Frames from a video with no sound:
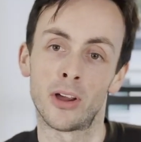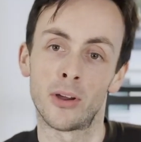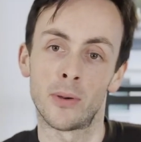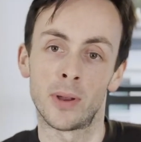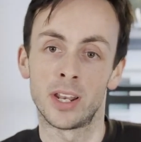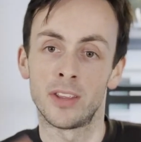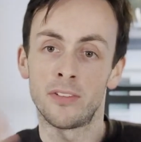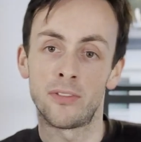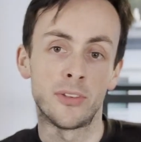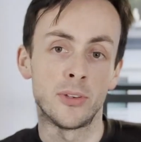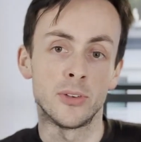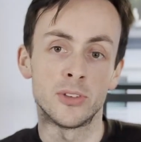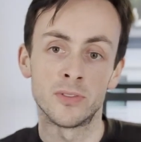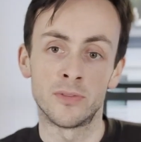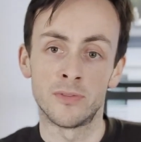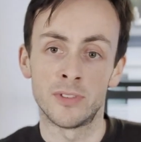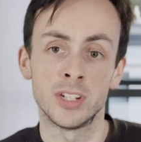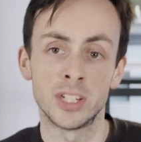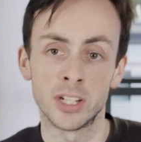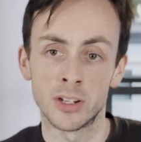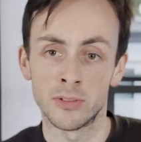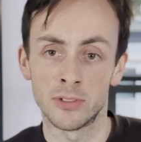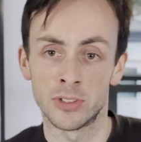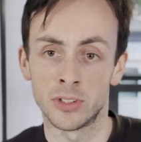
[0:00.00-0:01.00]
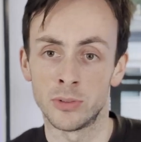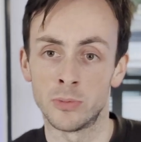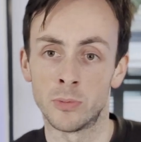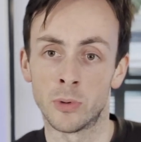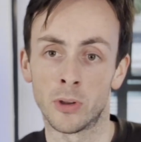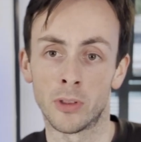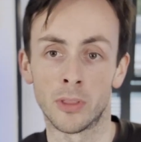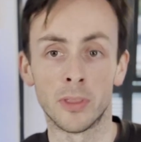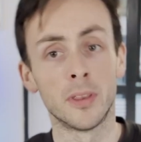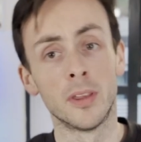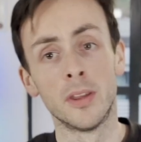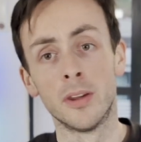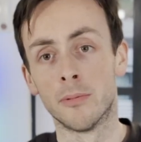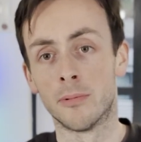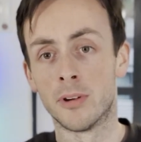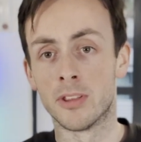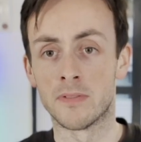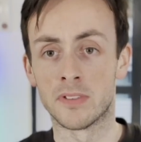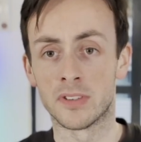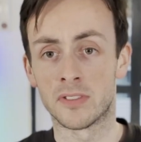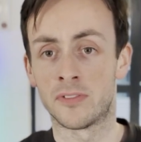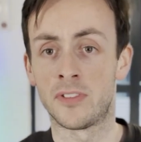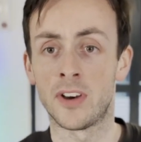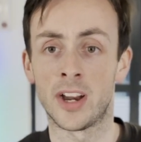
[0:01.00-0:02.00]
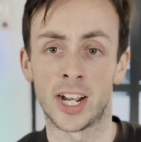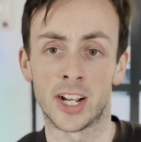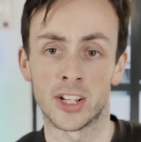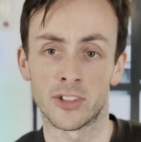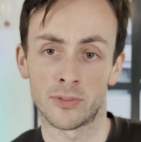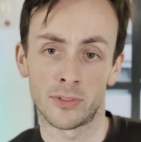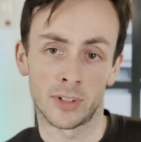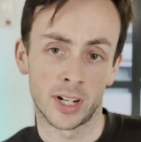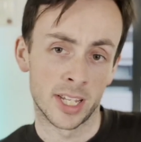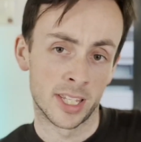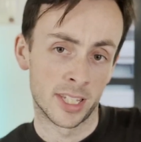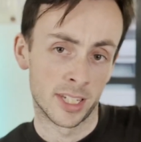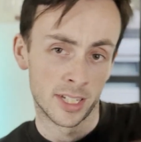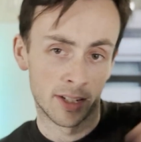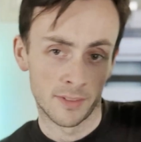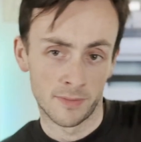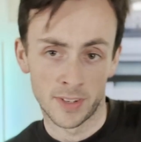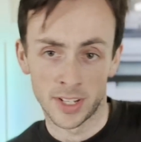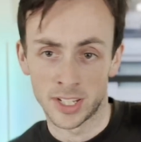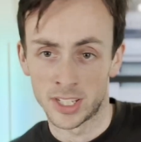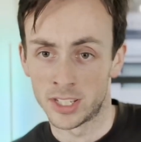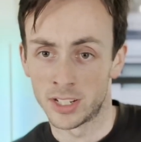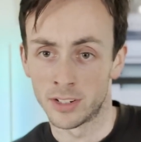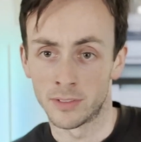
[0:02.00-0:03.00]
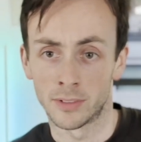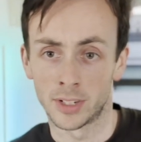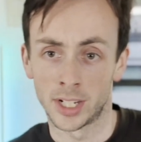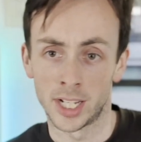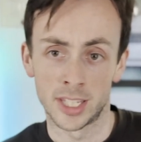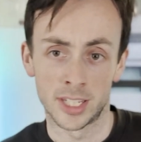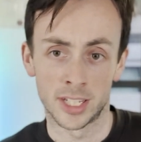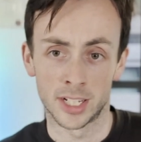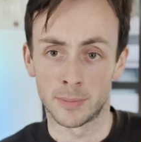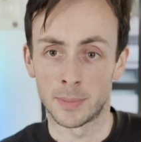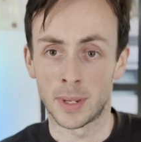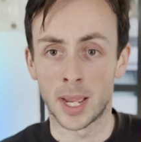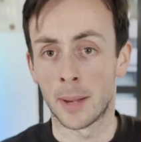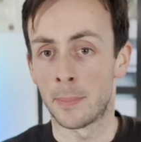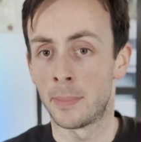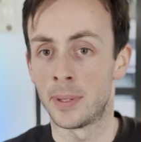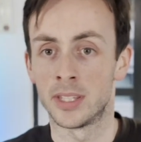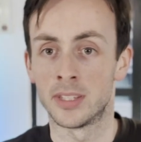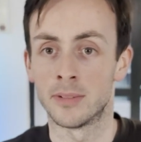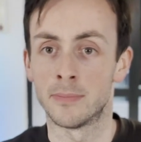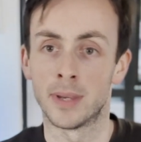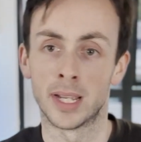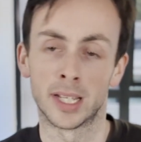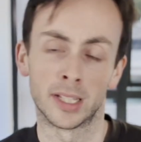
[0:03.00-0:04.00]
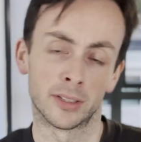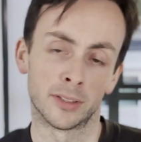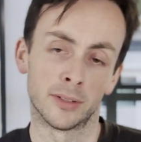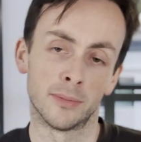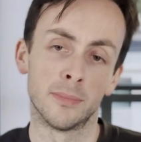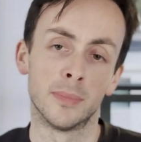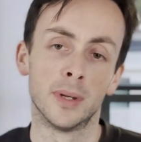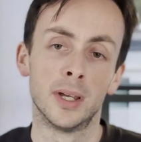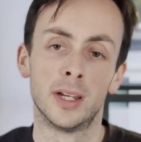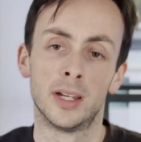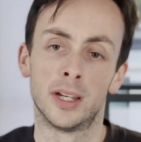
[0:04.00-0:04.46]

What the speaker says: Any future videos you want, whether it's finance related, investing related, I'm happy to make them.